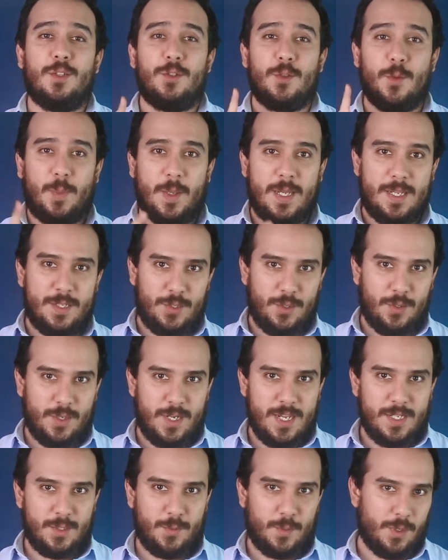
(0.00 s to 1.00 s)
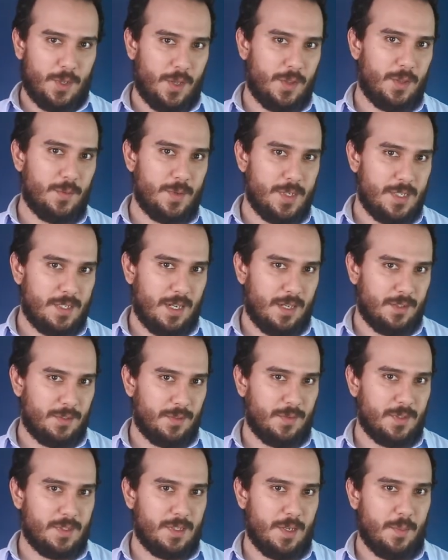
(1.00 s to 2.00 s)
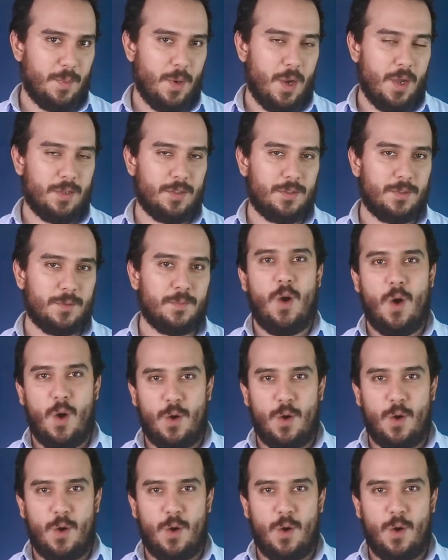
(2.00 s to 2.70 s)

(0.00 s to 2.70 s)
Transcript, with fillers: to place your list with other resellers of the same products.